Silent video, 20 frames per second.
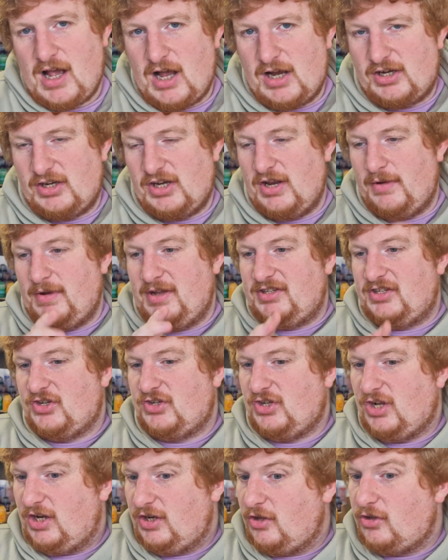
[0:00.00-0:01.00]

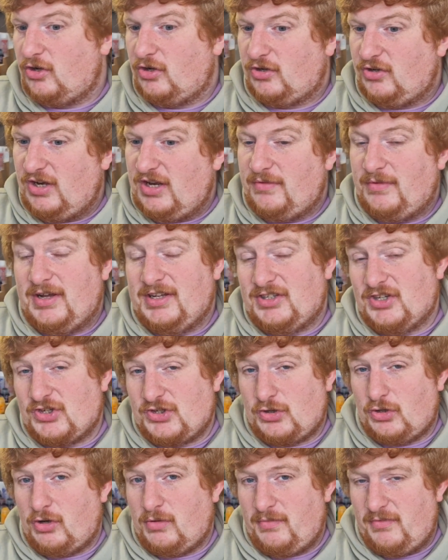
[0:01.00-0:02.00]
Another great way to
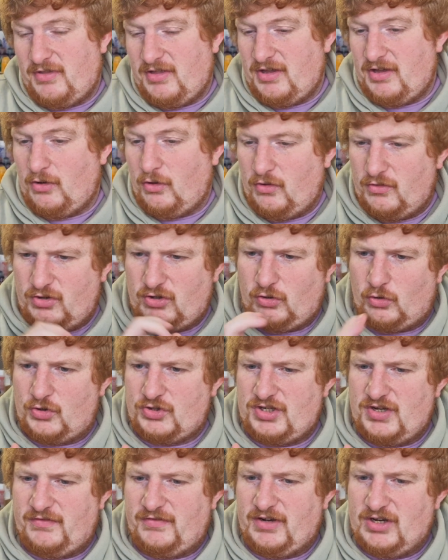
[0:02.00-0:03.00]
stop the
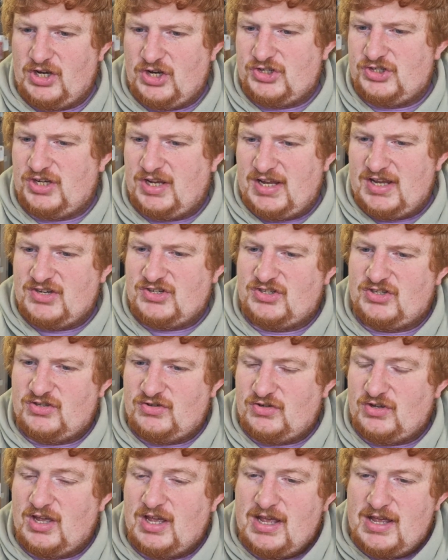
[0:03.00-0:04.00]
glossy finish is
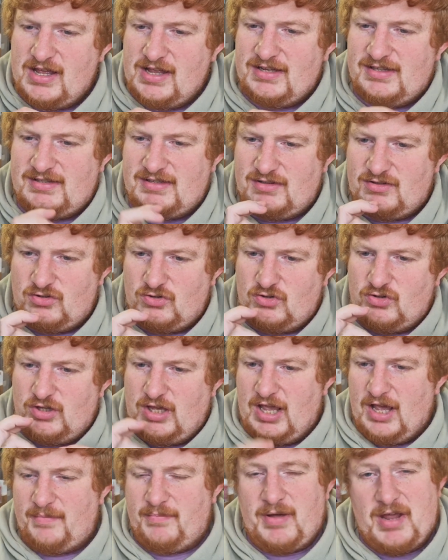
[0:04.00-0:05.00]
to
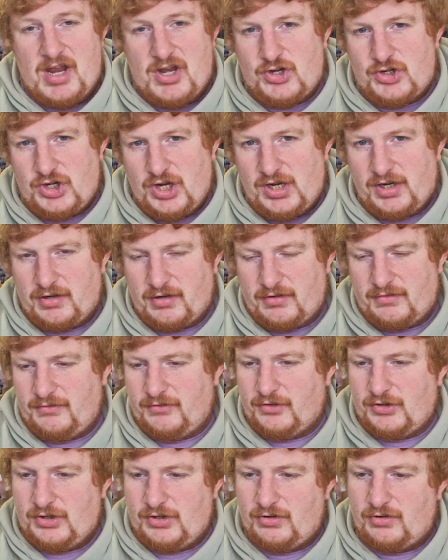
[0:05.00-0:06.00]
get a paid shaker
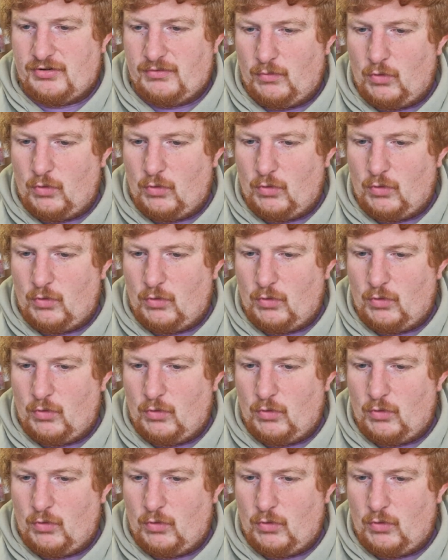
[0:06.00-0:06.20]
for your